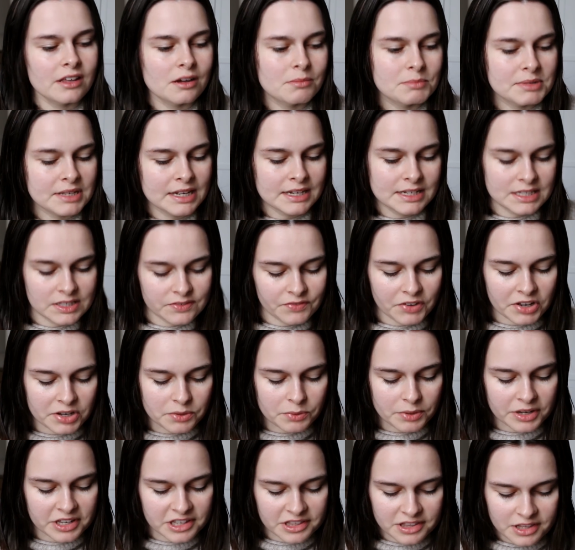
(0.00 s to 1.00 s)
that I'm
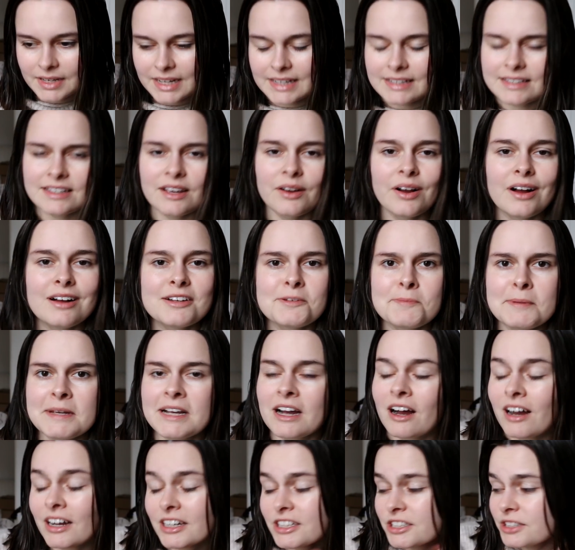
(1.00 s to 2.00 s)
satisfied with. It's so hard to be
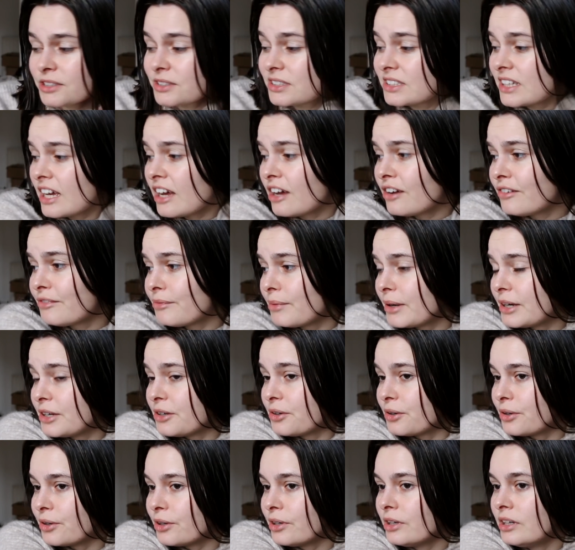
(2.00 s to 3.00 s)
kind to yourself when
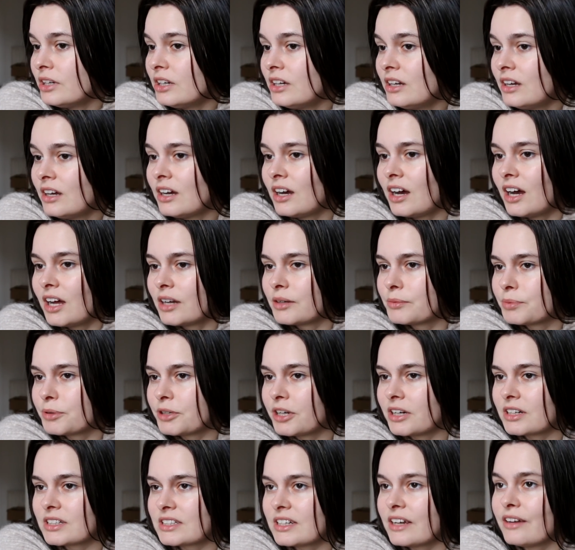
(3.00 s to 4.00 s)
you're
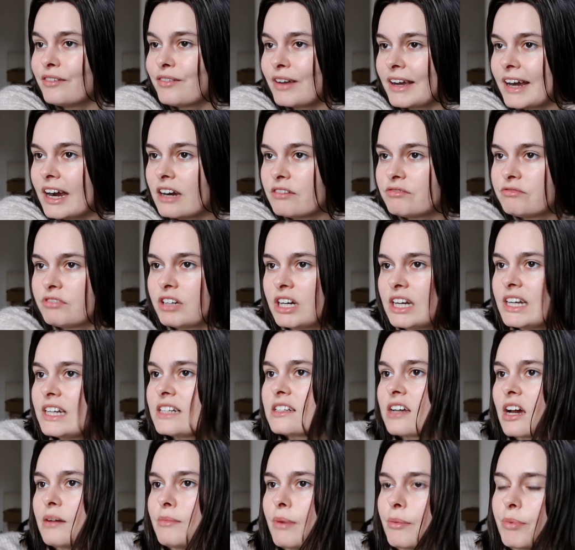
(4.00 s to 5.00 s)
unproductive. Like I really
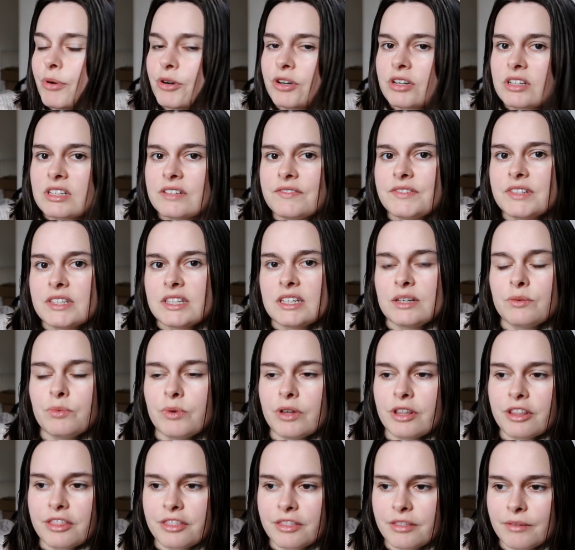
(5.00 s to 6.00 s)
tie my productivity
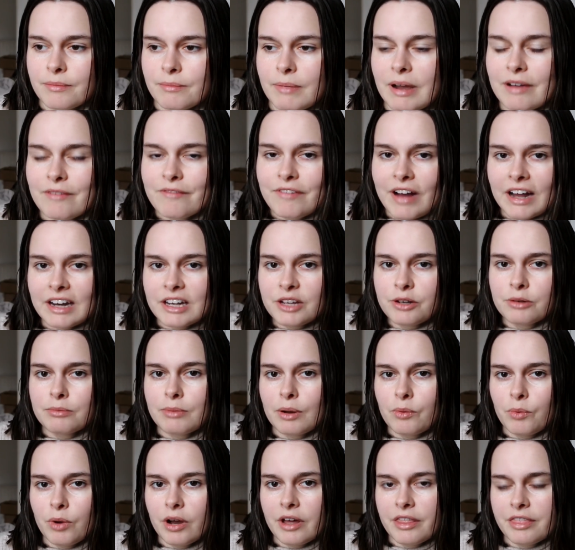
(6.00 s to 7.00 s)
with my value and
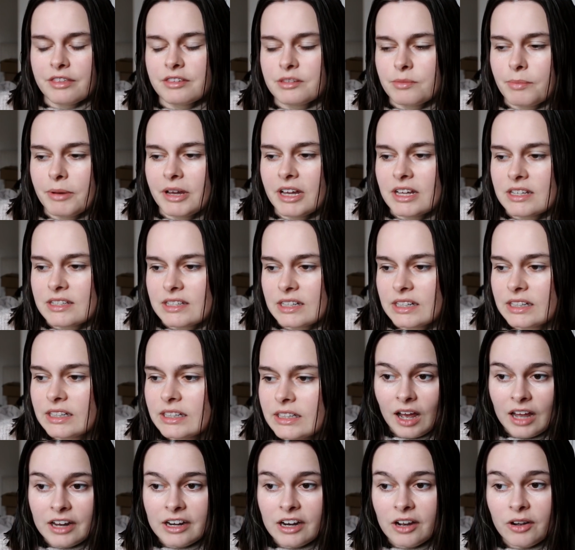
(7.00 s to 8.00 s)
my worth as a person.
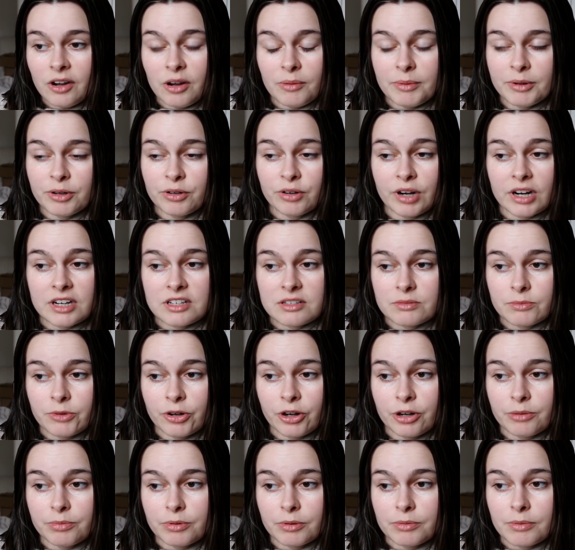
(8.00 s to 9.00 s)
I know I'll be alright
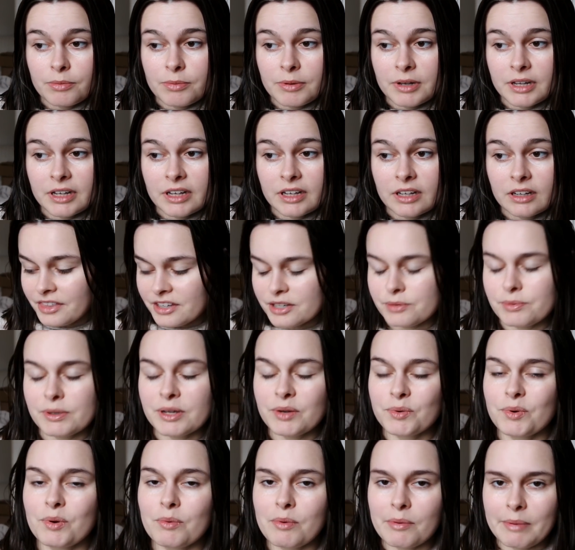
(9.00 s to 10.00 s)
tomorrow probably. This
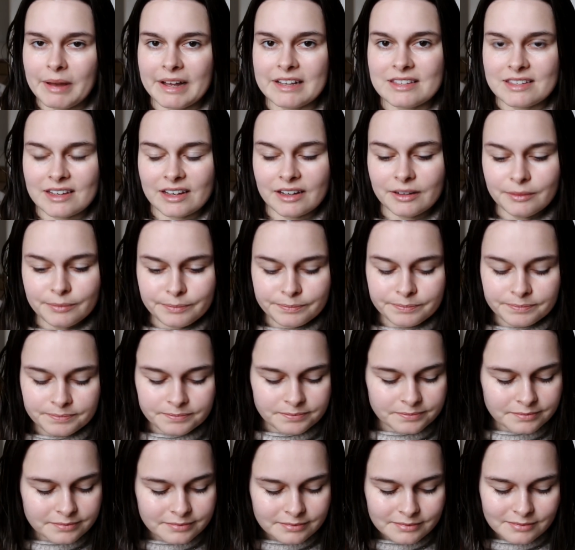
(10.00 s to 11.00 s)
week will be better.
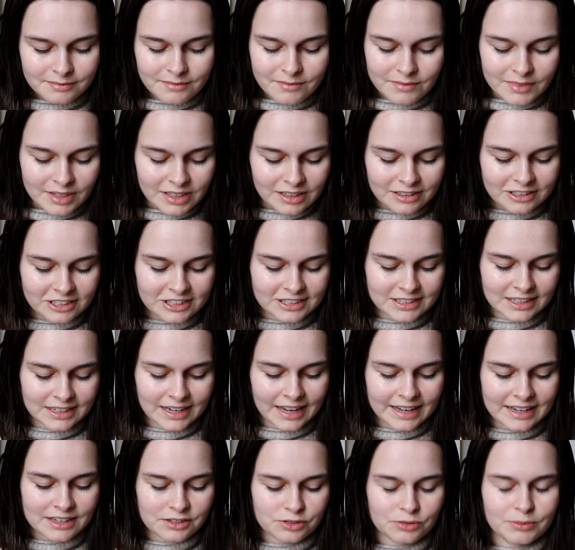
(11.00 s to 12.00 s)
Just
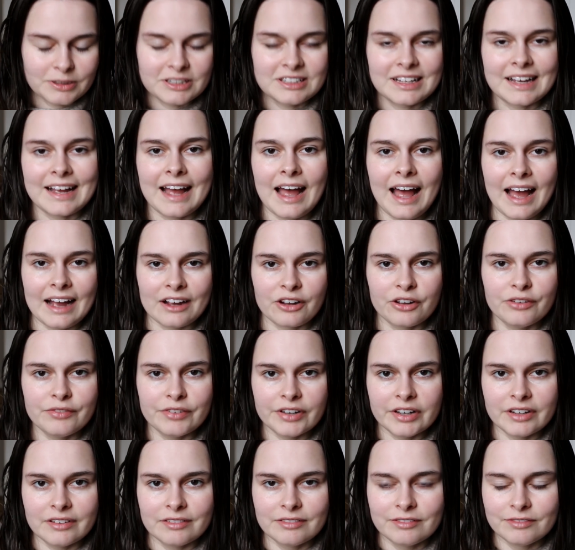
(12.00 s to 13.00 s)
today is almost like a
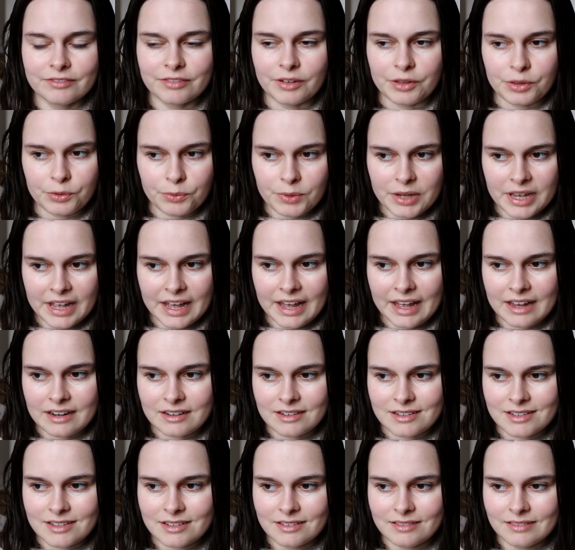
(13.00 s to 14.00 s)
hangover from the
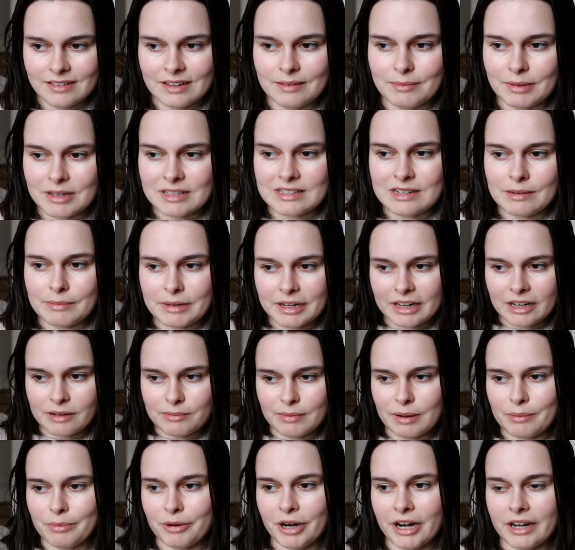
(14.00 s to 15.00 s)
weekend in my stomach and
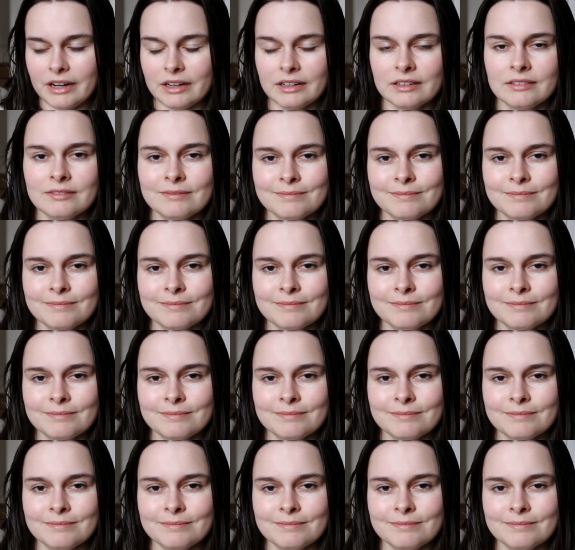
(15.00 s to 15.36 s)
my brain.